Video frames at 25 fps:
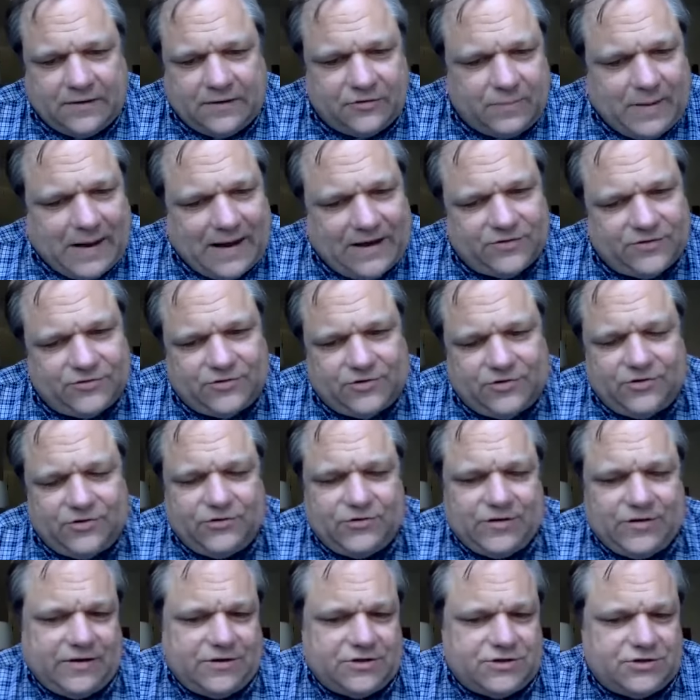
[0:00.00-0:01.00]

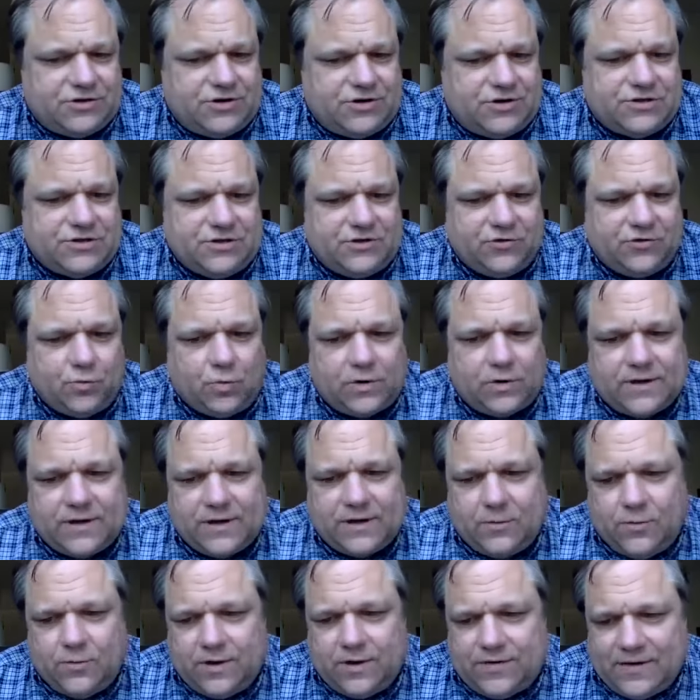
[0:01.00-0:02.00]
pastors and as church leaders
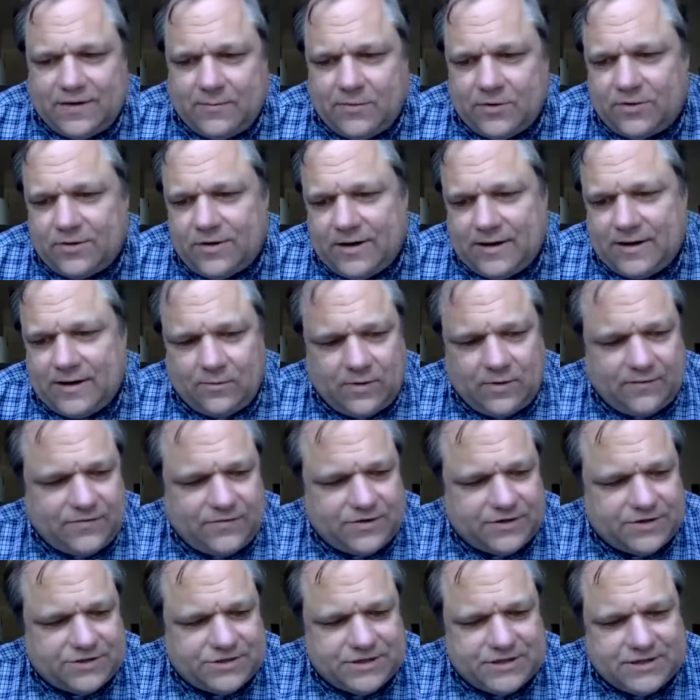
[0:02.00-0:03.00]
working with immigrant and
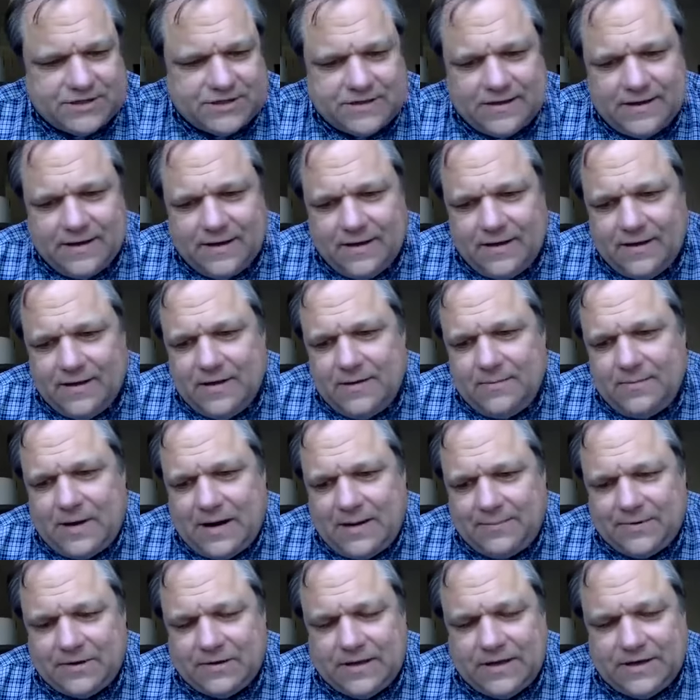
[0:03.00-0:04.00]
refugee
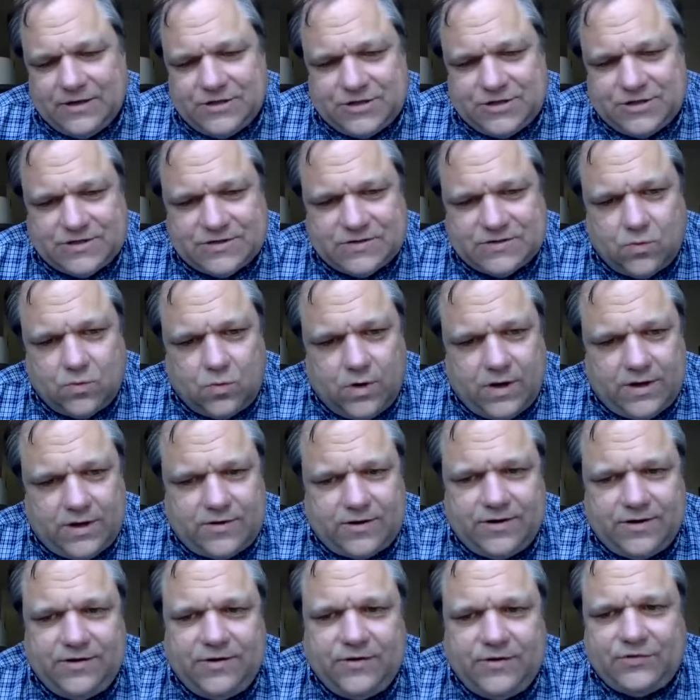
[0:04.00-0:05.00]
populations, what
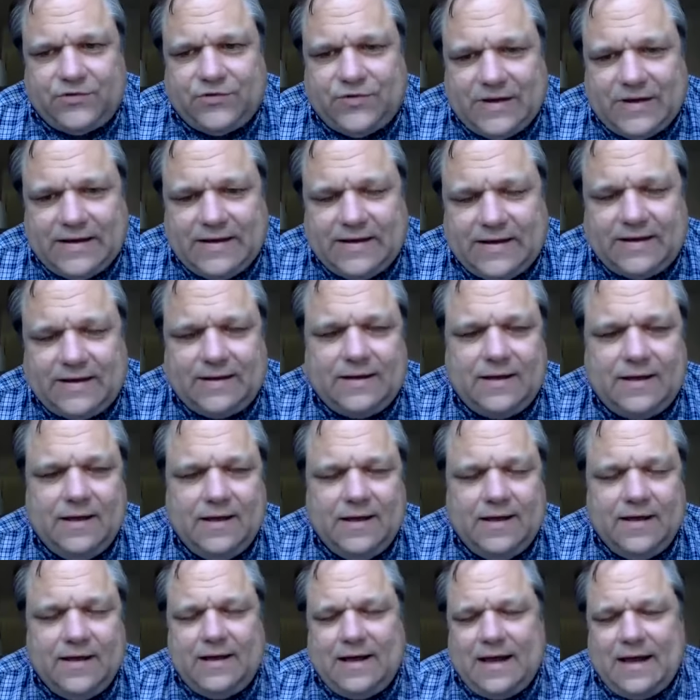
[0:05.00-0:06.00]
are you seeing
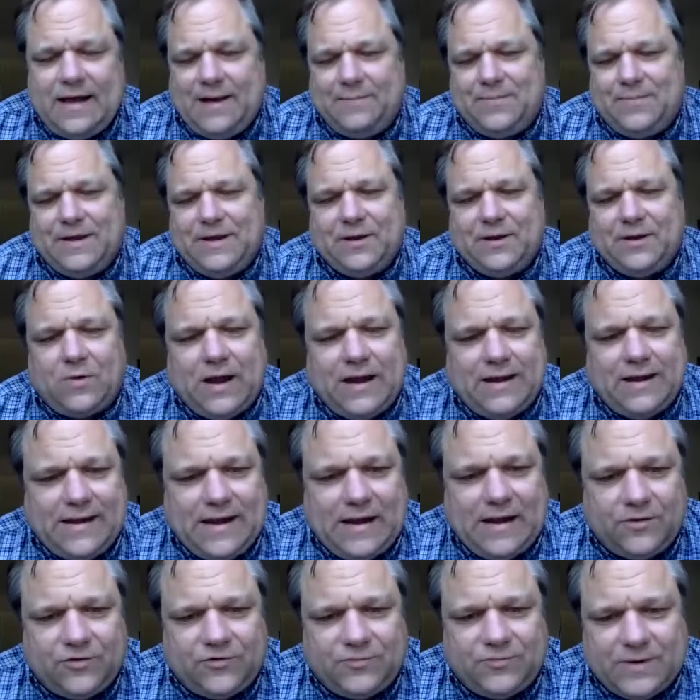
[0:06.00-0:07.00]
happening right
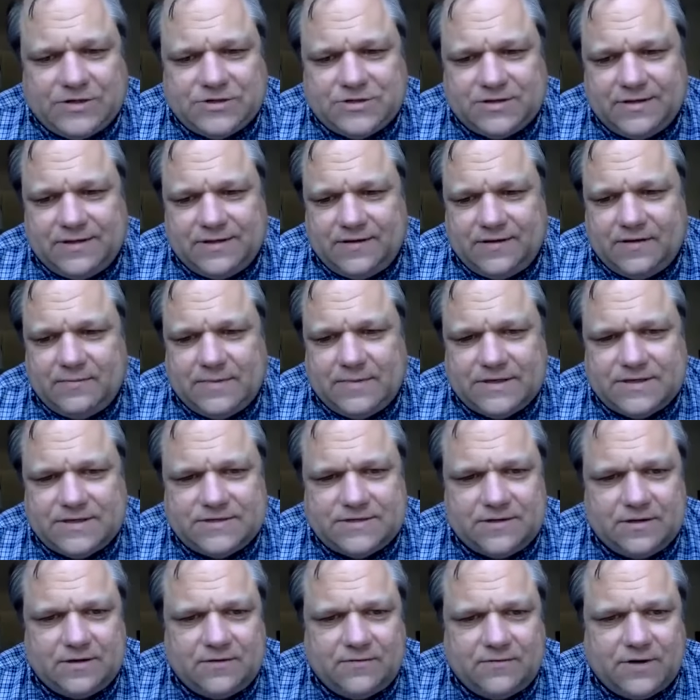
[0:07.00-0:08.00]
now, especially in the
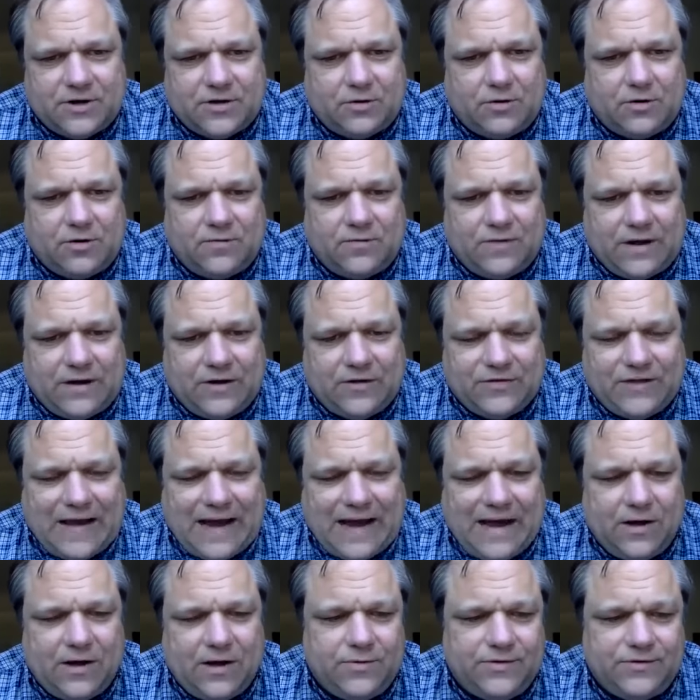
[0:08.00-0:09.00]
midst of a coronavirus?
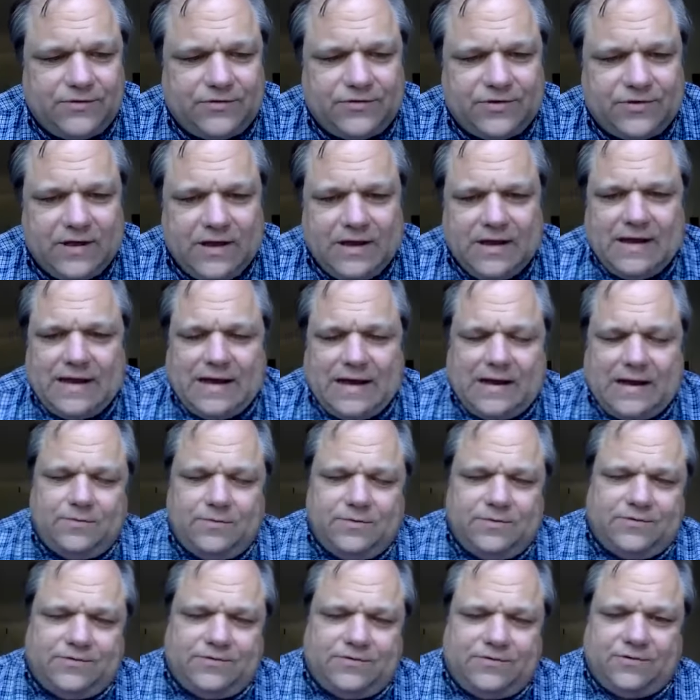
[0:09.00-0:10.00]
How
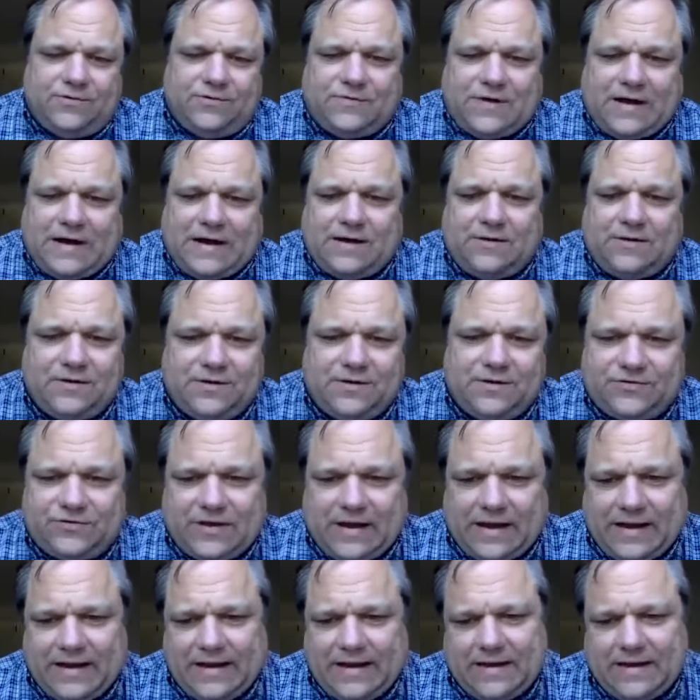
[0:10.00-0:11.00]
is the virus
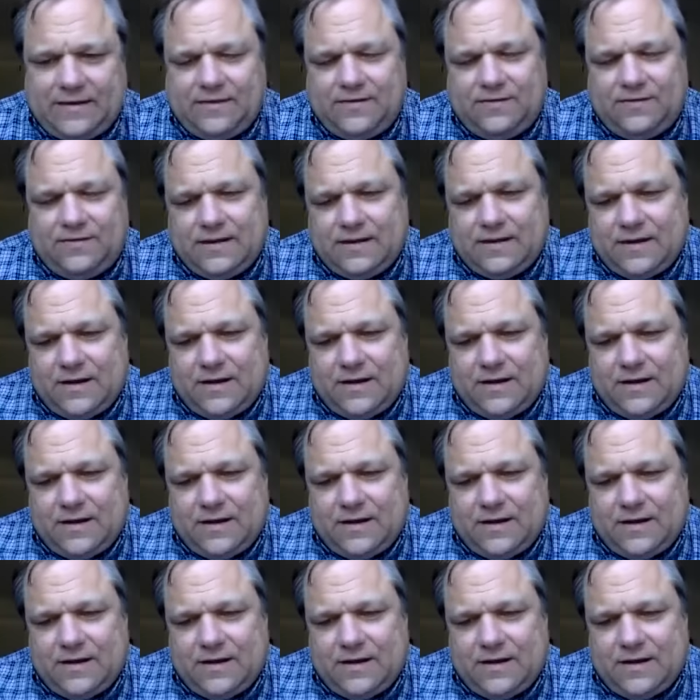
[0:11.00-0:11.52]
and the